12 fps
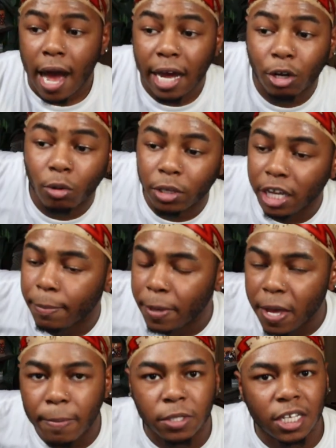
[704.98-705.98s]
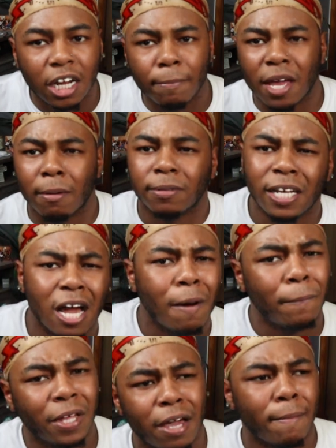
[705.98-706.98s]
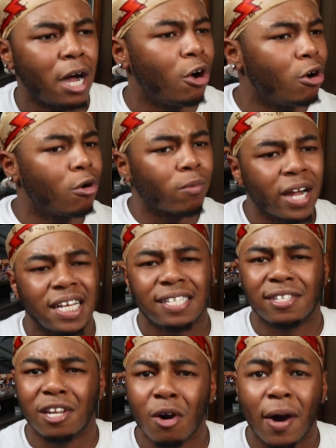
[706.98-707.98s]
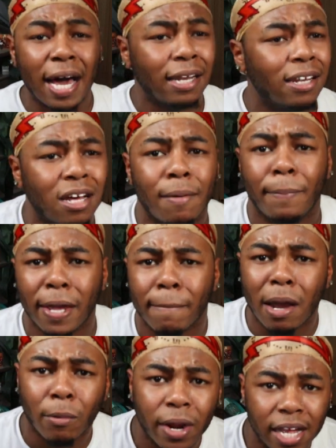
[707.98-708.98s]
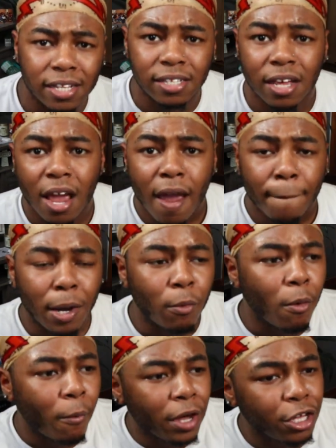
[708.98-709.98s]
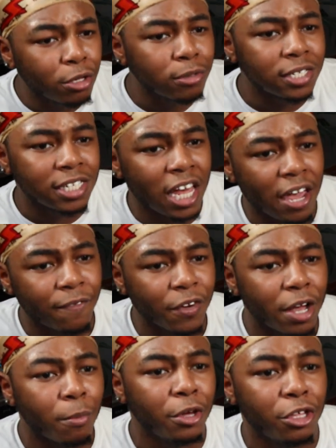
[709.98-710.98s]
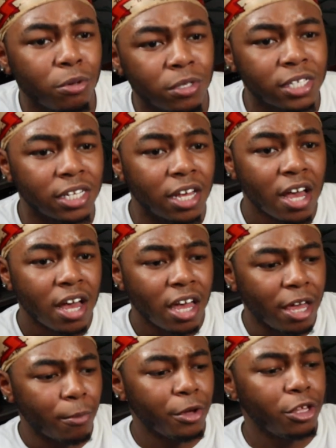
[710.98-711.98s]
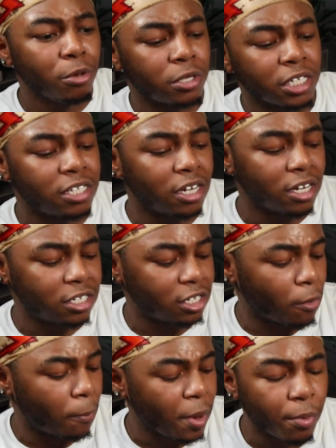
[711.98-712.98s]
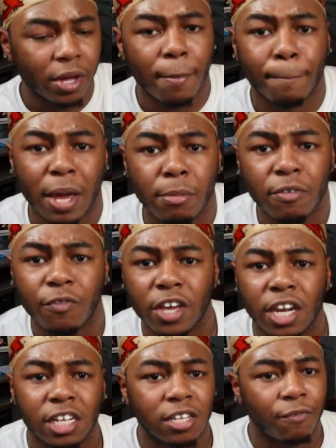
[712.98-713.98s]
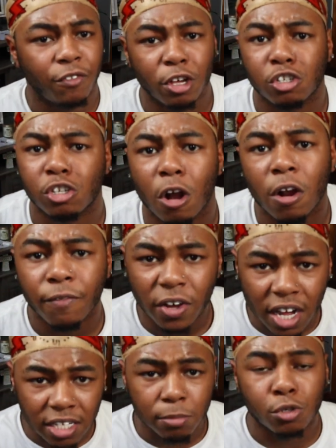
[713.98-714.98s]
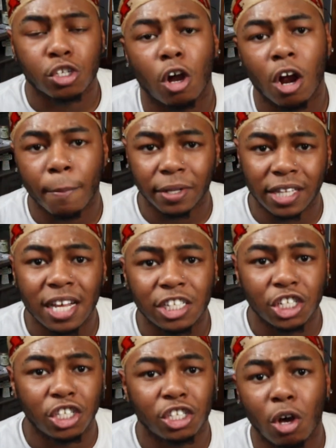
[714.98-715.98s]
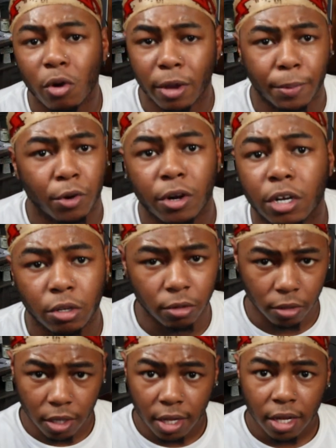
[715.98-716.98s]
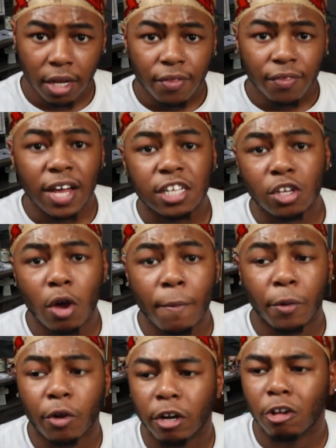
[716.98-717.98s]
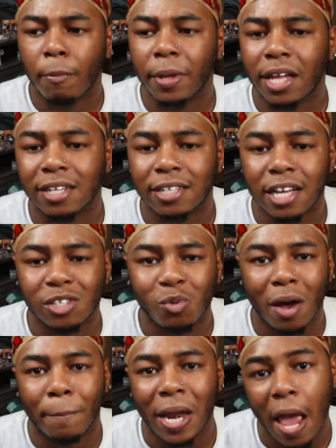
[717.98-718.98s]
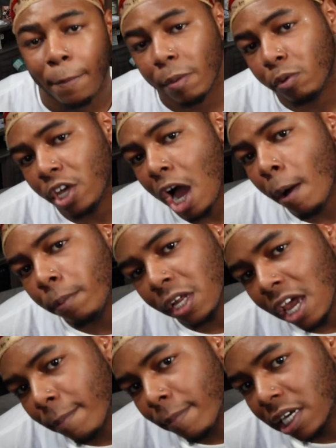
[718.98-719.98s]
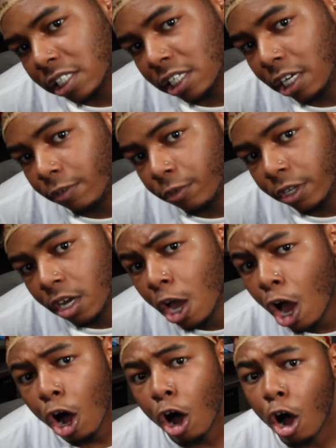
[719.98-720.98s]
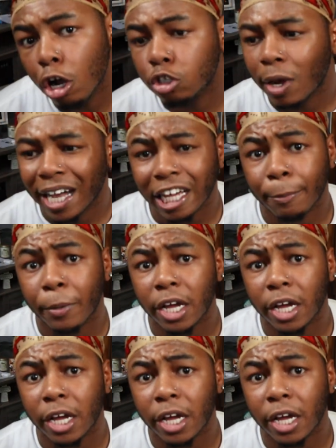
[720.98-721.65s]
I don't need people telling me I'm downplaying my own race. No, I love being my race. But when we use slavery and we use it to so people can baby feed us and feel sorry for us, I'm sorry, but that's just so hypocritical. That's so hypocritical, because guess what? Black people, y'all play about slavery. Oh, do I got to